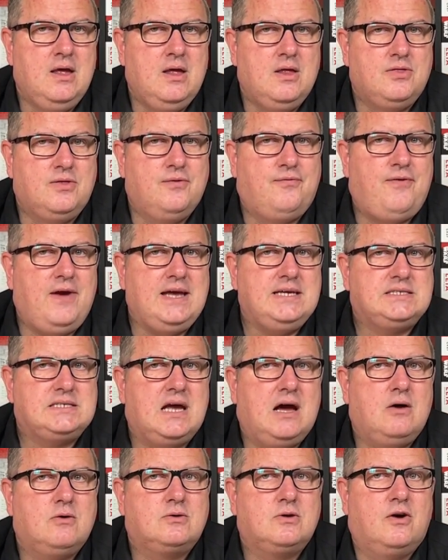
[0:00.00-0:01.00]
The
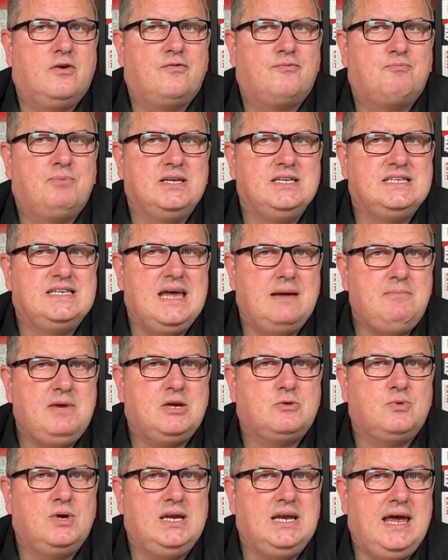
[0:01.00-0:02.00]
phase-out of
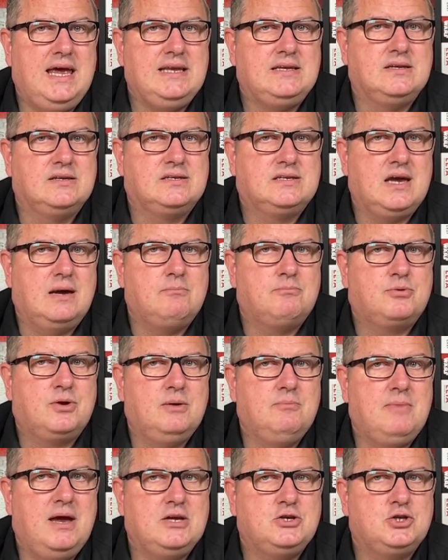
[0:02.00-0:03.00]
pandemic-related
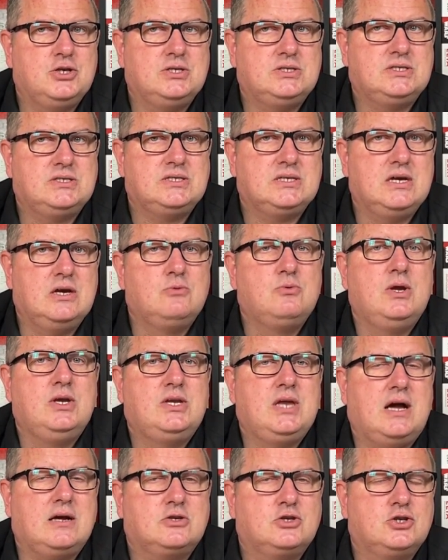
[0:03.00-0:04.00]
temporary measures, a
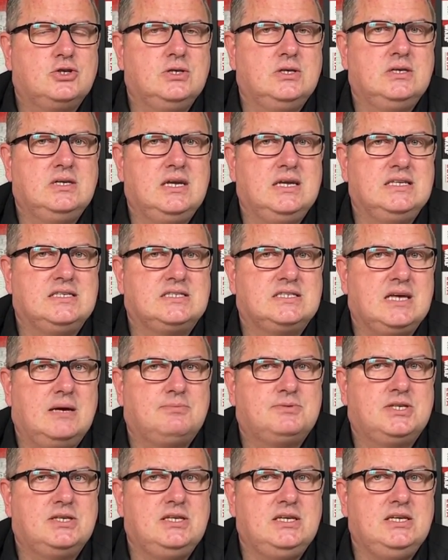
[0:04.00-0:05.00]
reduction in
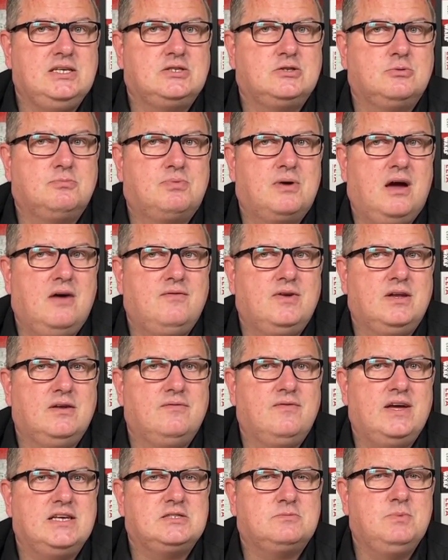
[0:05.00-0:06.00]
subsidies to private
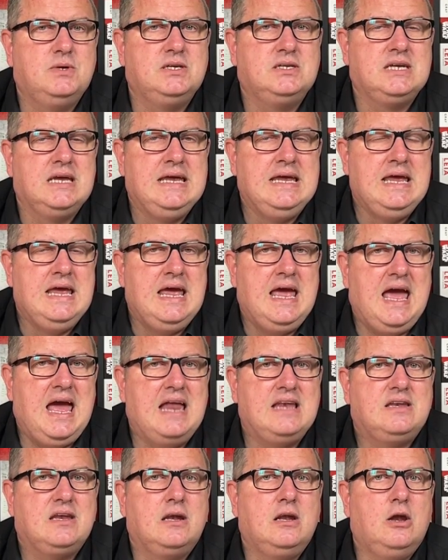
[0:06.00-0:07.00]
investment,
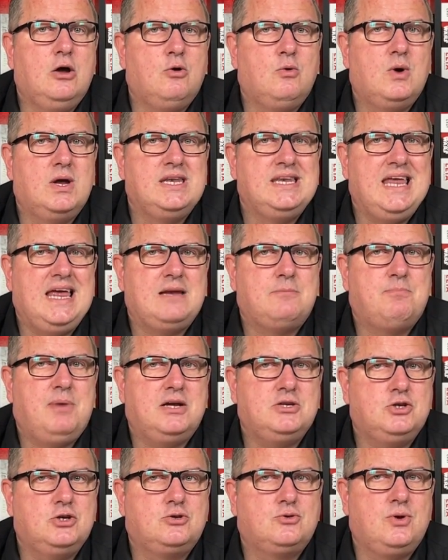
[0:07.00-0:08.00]
and a lower net
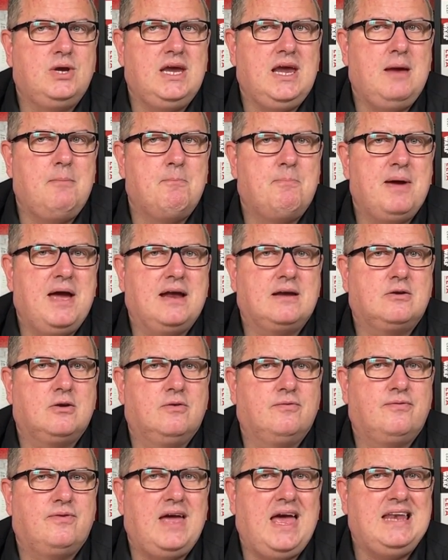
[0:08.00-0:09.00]
budgetary impact
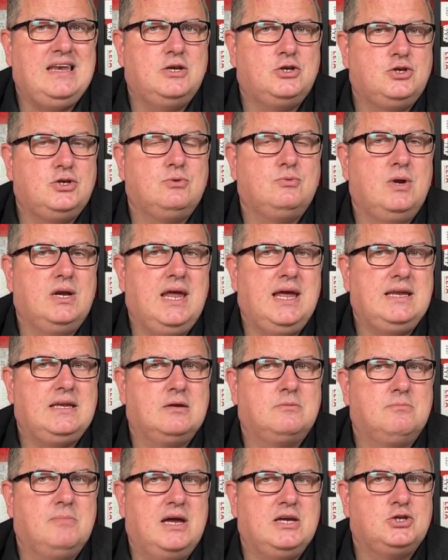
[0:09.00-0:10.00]
of
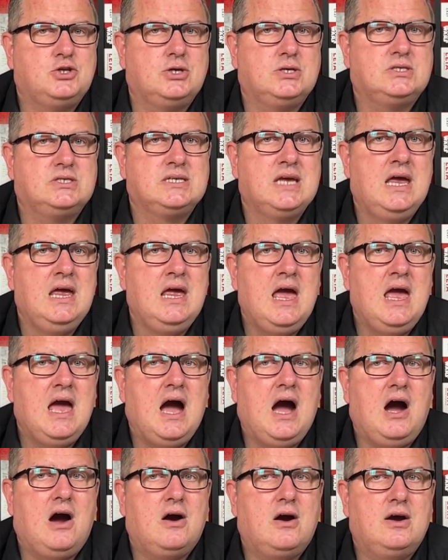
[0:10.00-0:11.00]
energy-related measures
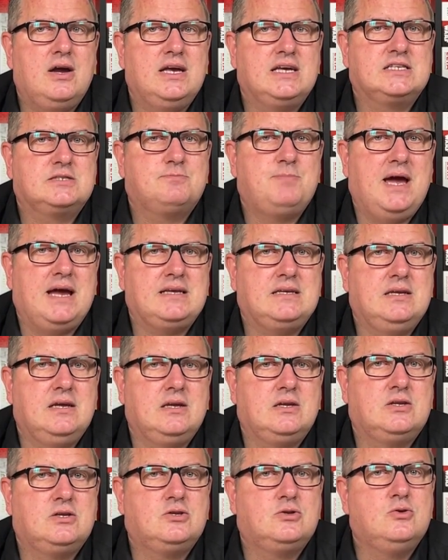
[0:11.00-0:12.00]
are
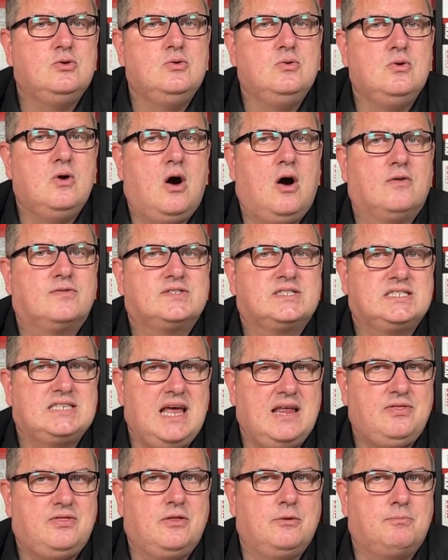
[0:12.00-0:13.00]
expected to
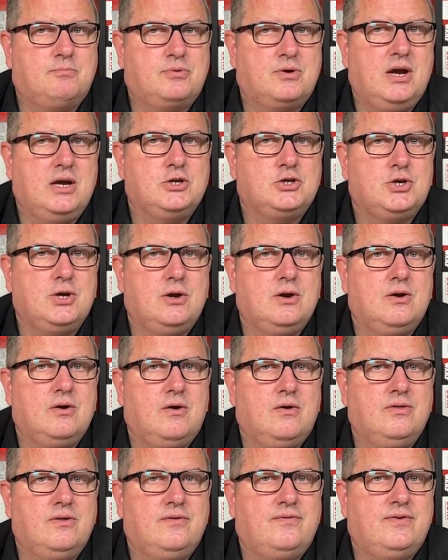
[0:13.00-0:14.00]
offset the pressure
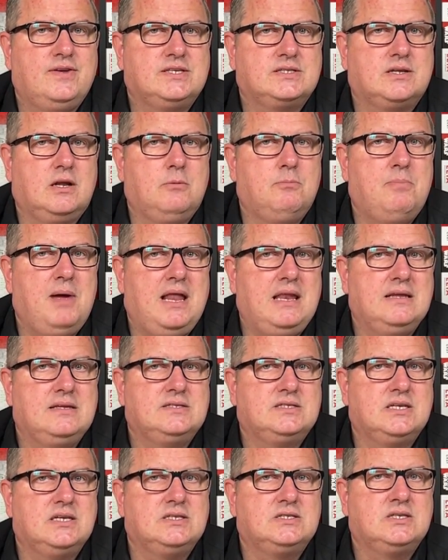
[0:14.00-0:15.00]
on the fiscal
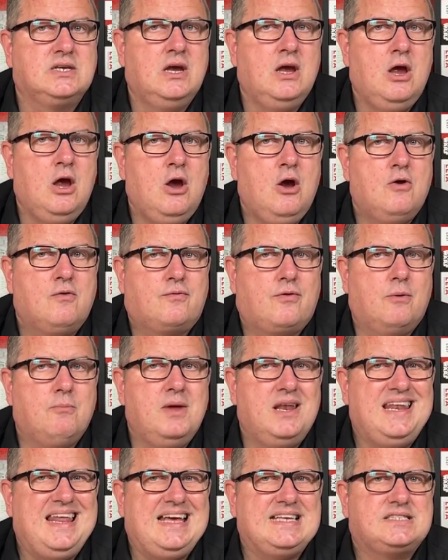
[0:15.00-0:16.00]
balances from a
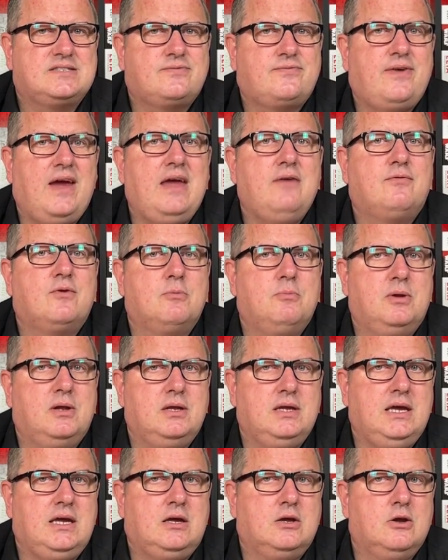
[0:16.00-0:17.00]
less favorable
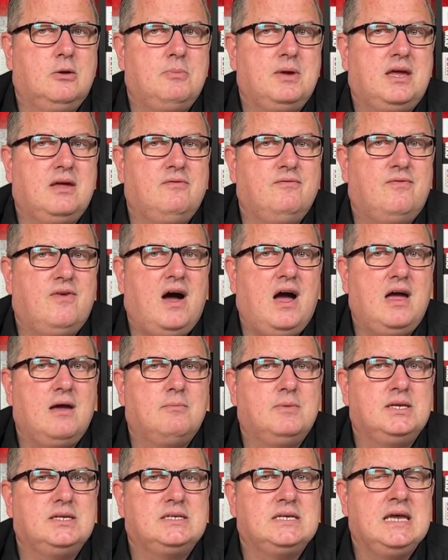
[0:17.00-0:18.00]
economic
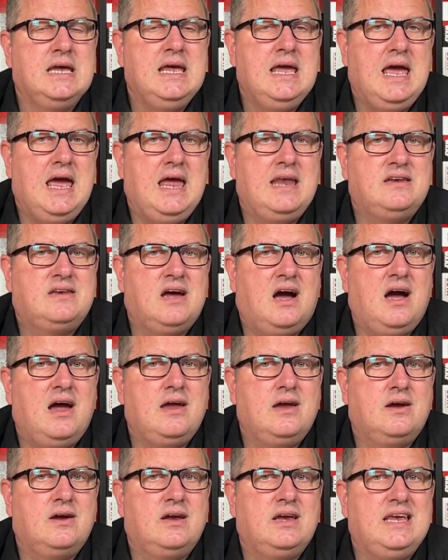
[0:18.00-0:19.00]
environment and
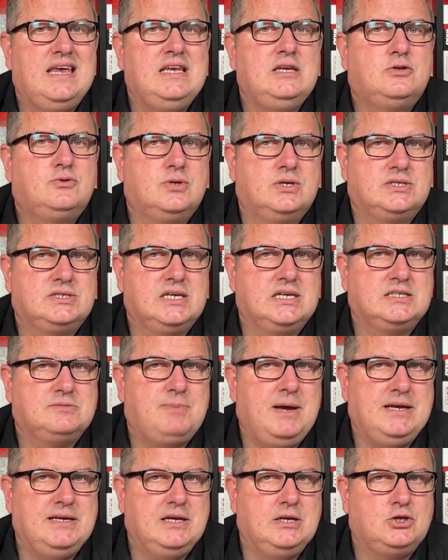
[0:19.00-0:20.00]
higher interest
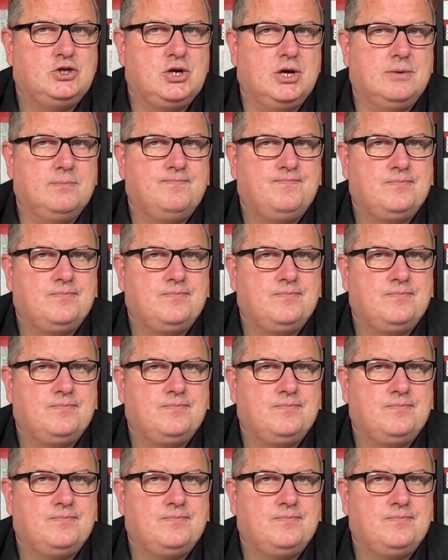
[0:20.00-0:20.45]
expenditure.